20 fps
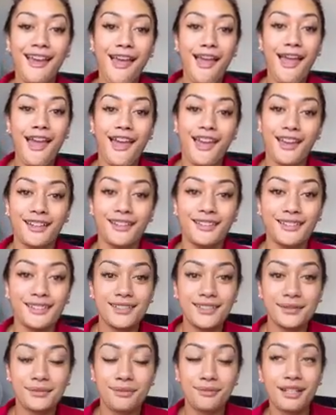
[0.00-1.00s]
And
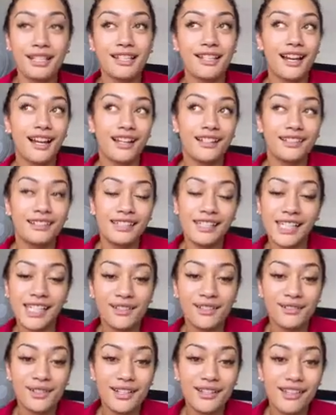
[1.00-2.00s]
we are
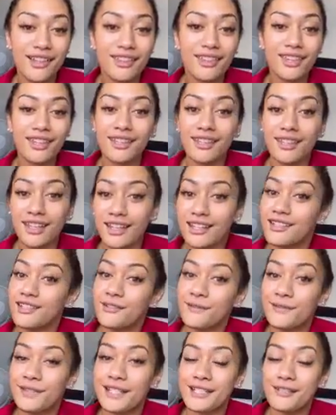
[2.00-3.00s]
nearing the end
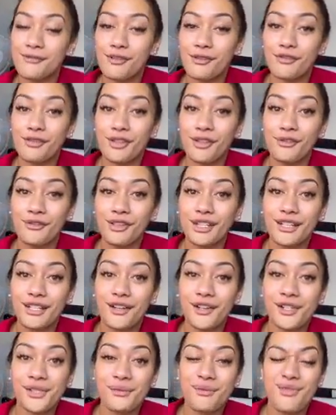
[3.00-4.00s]
of these review
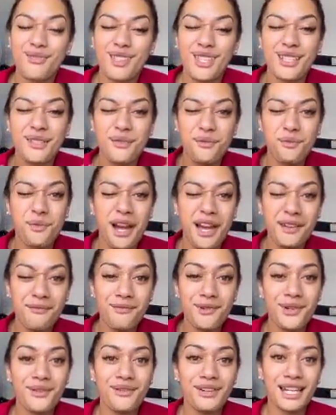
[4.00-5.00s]
videos with just one
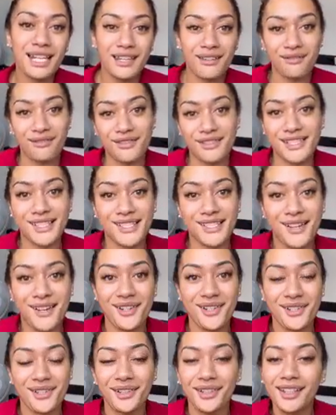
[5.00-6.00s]
more left.
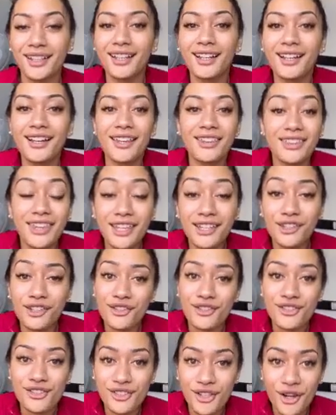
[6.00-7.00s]
So thank
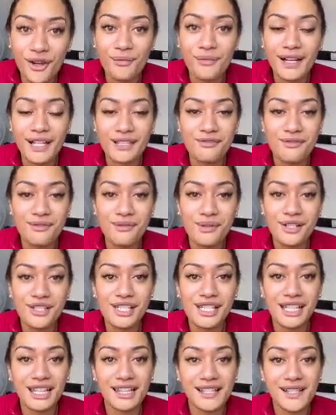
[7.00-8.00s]
you so much for
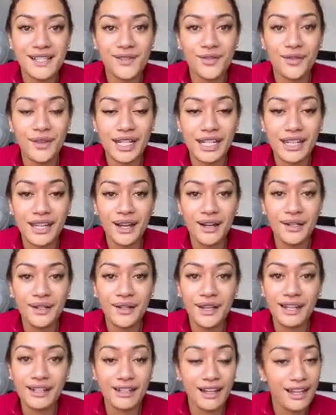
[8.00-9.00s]
watching this video,
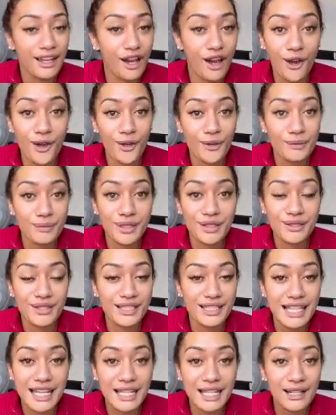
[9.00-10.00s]
and I hope you
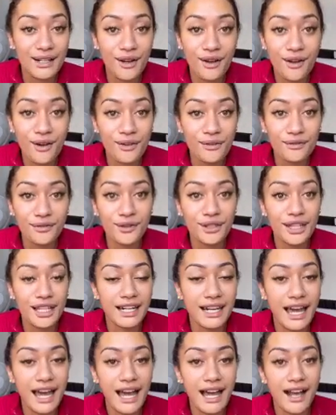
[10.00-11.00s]
stay along for the
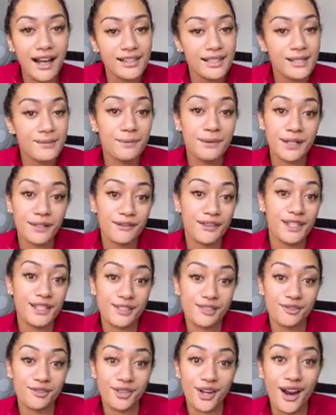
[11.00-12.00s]
last bit of
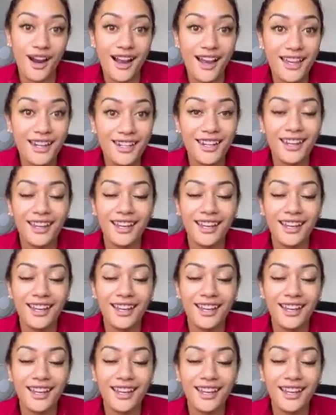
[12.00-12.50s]
this ride.